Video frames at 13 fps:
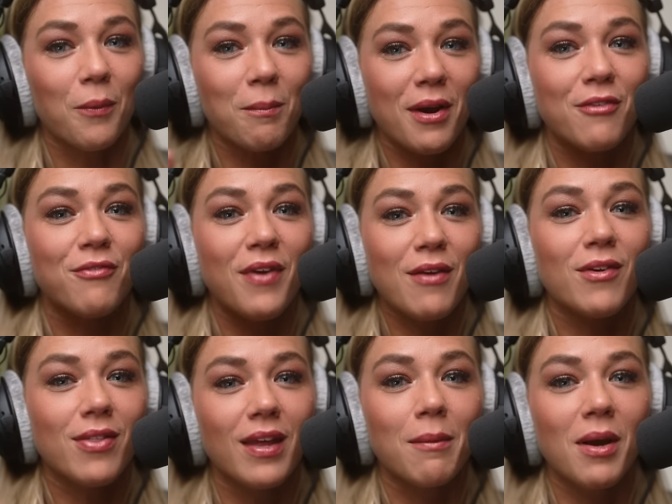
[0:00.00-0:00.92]
my
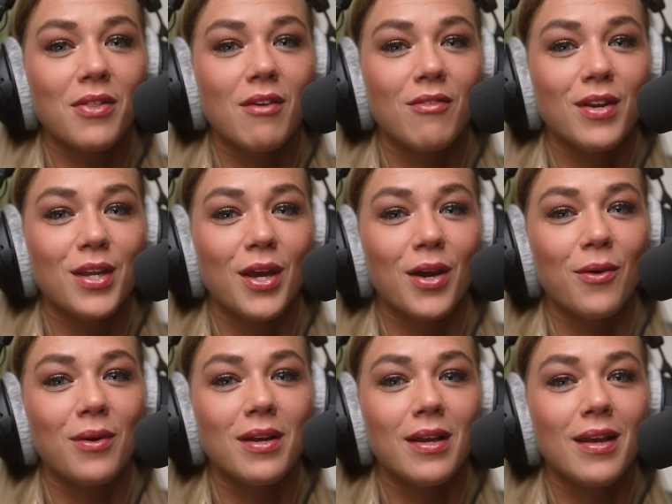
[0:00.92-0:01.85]
favorite thing about that
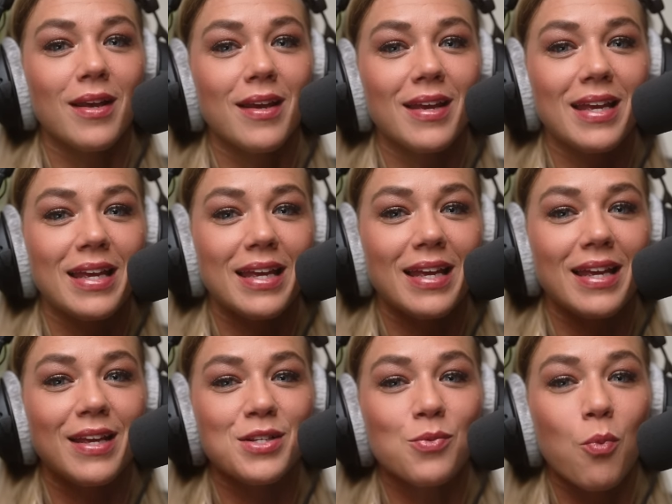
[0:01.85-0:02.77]
video
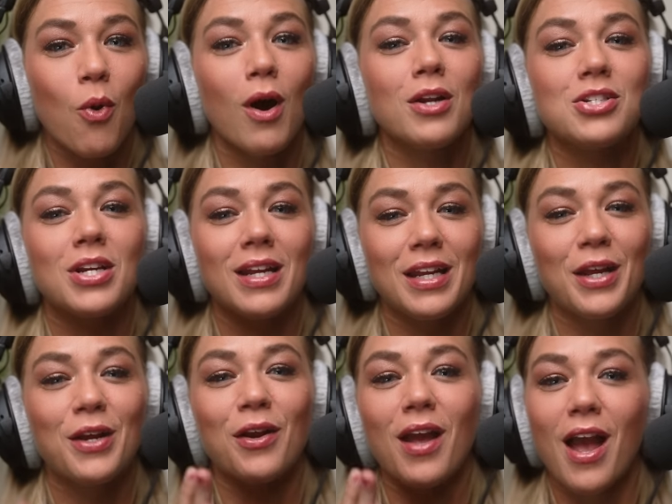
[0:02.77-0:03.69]
is watching and
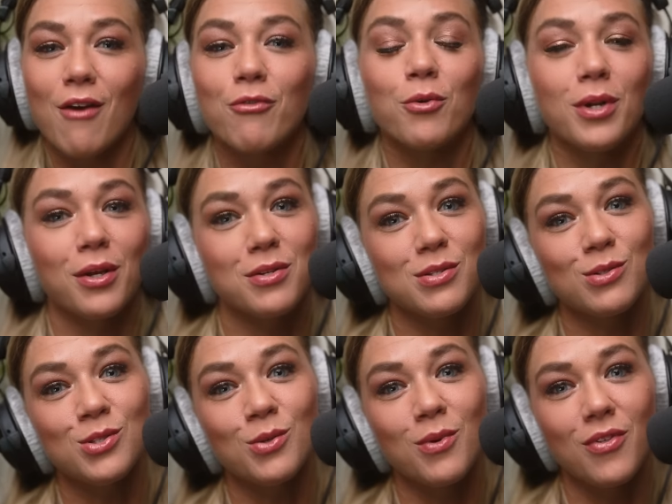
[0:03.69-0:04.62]
hearing everyone else
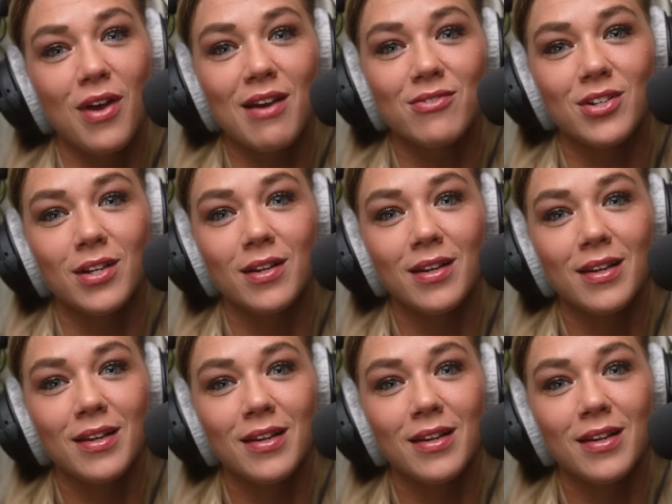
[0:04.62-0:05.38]
lose it with laughter.